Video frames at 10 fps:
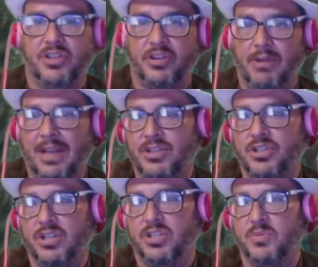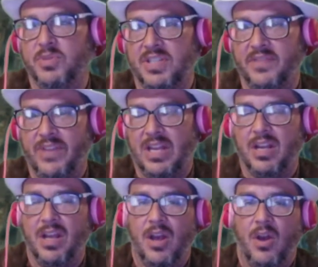The Grand Conjunction was an event
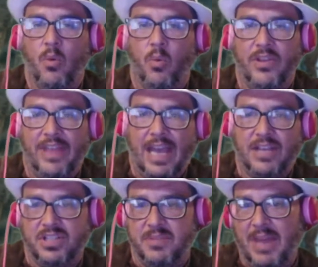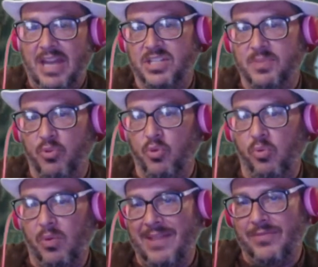where they actually managed to pull
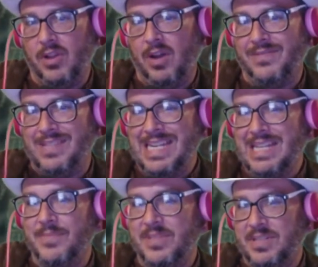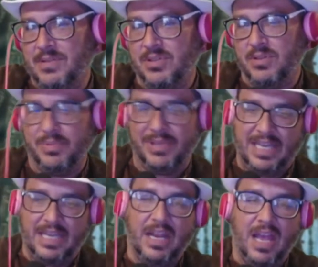Ravenloft into the material
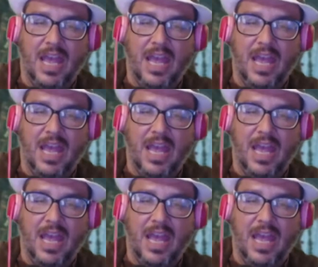plane,